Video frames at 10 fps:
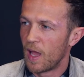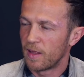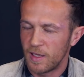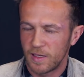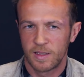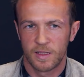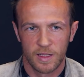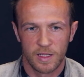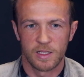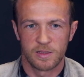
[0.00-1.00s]
I think
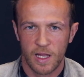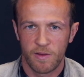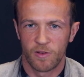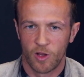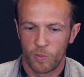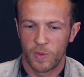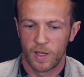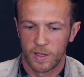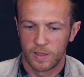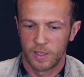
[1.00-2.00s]
he's definitely up there.